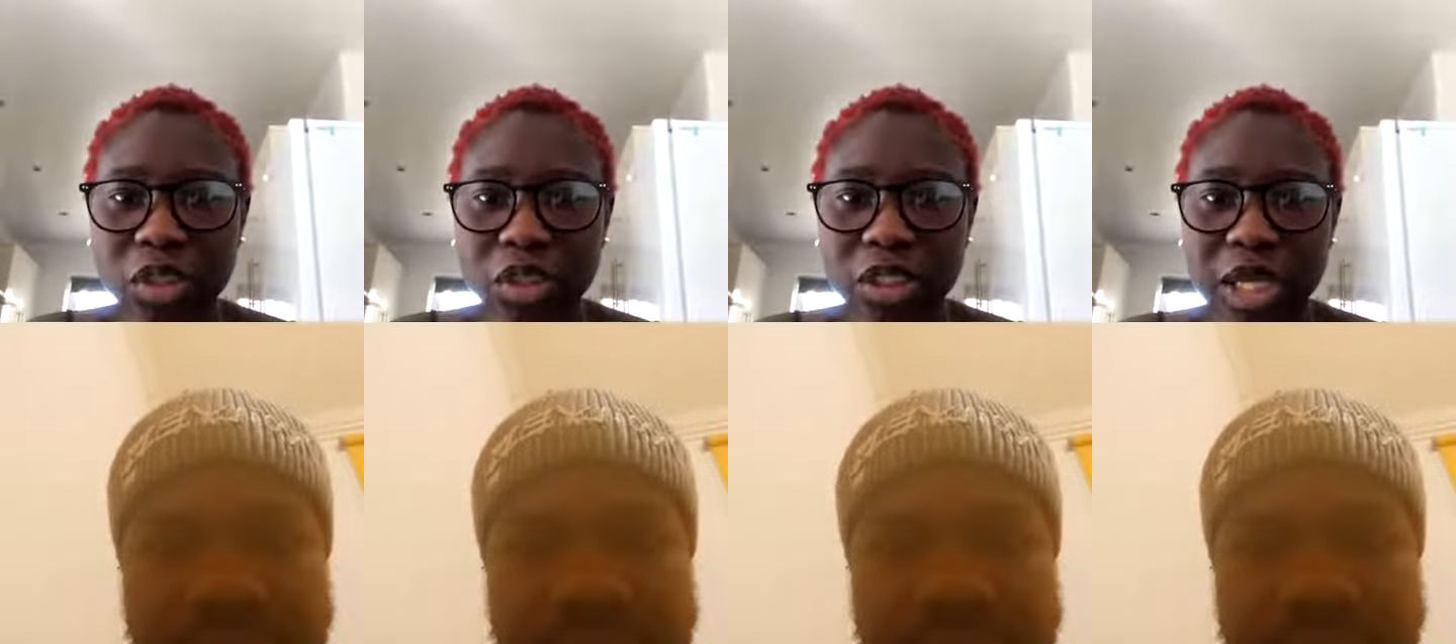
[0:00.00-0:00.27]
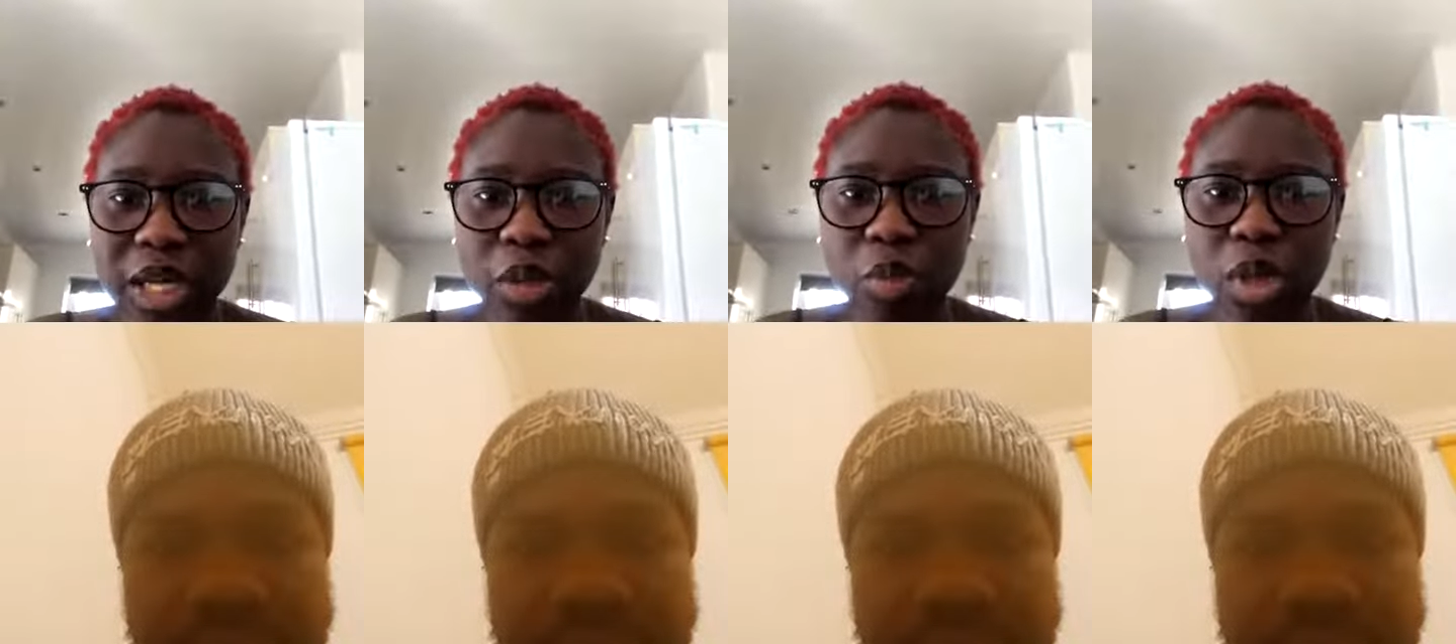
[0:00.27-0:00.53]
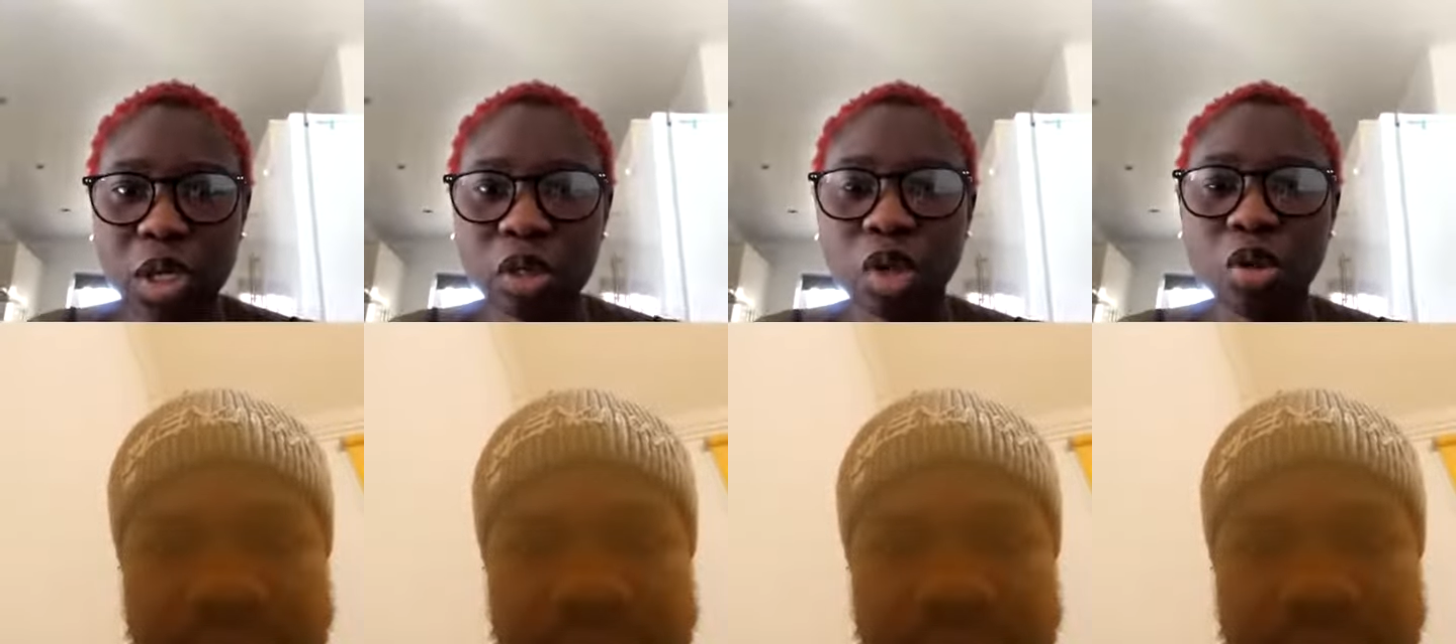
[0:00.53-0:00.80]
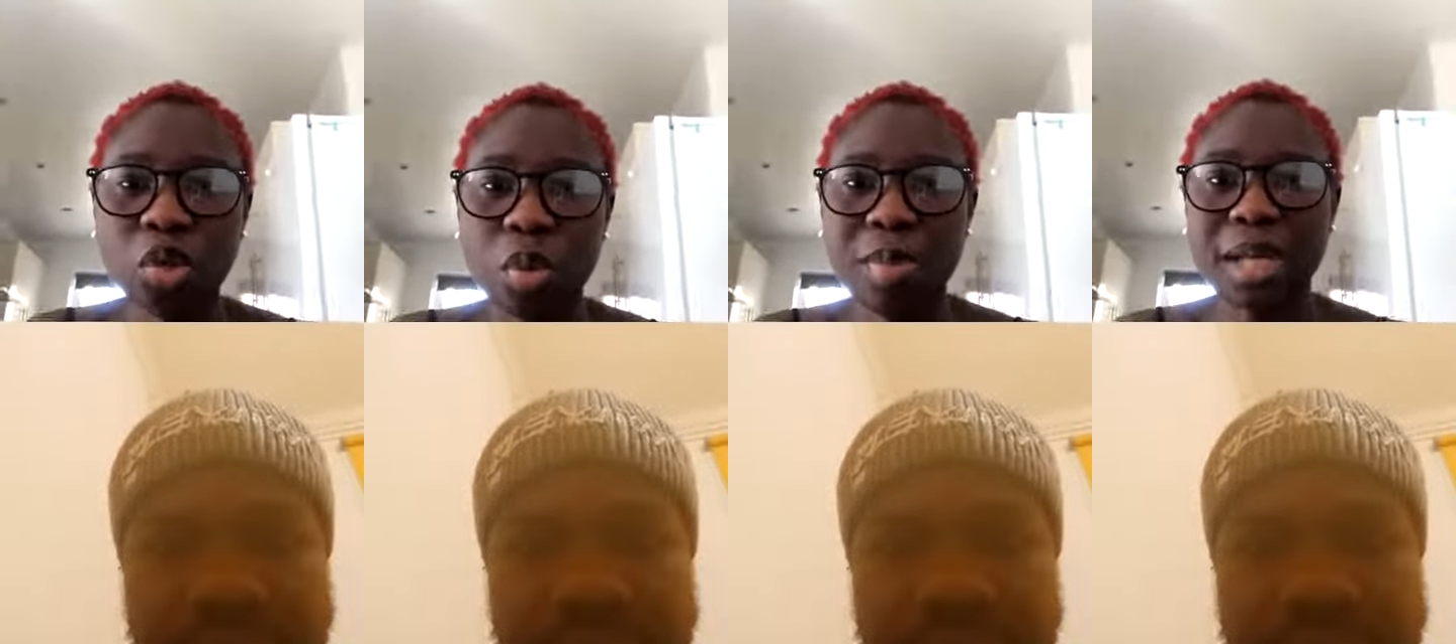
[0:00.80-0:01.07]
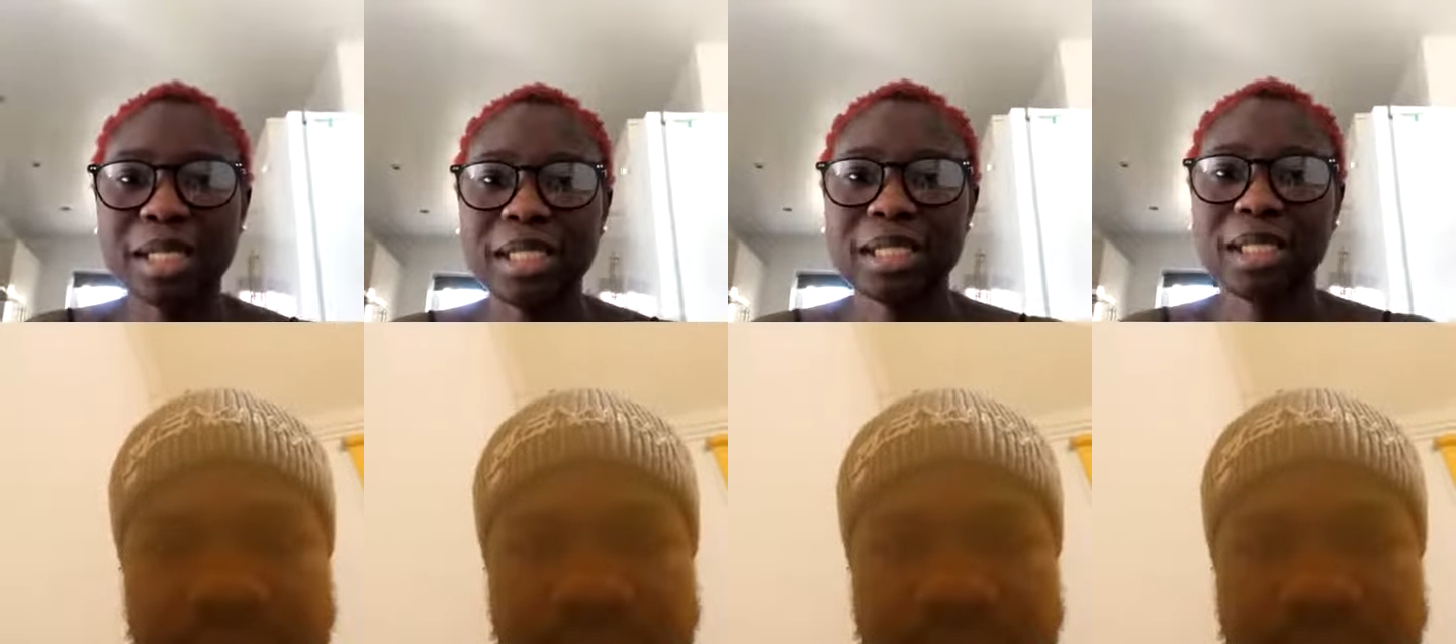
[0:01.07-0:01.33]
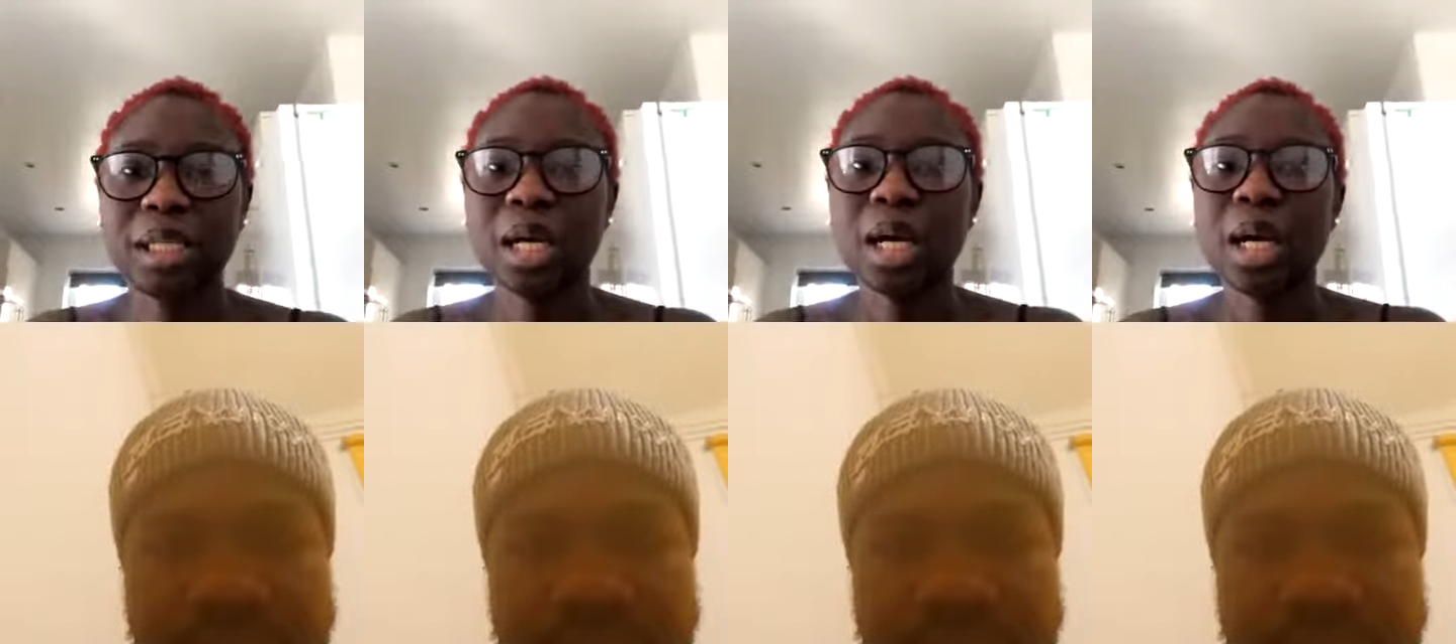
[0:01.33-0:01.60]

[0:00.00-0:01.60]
say we are not romantic.